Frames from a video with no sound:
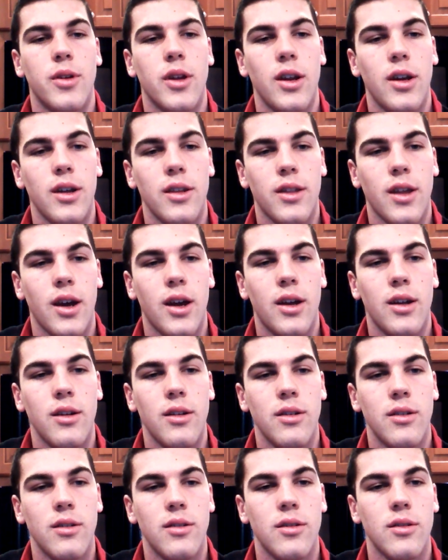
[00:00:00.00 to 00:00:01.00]
to hit that
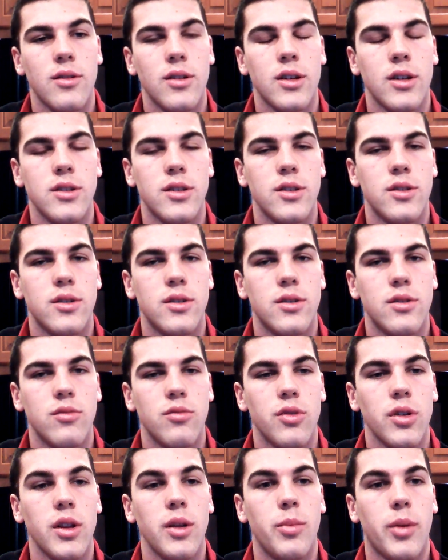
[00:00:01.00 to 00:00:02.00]
because it's
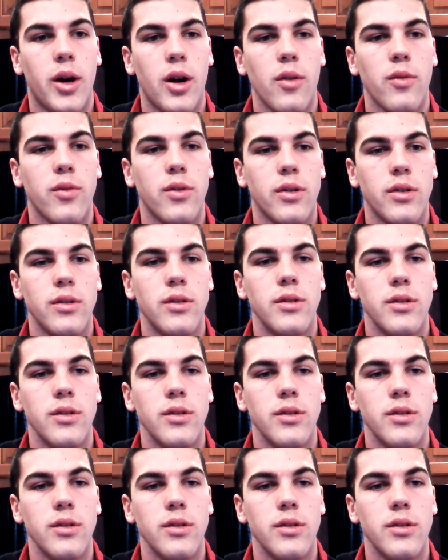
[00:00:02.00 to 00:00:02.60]
really powerful.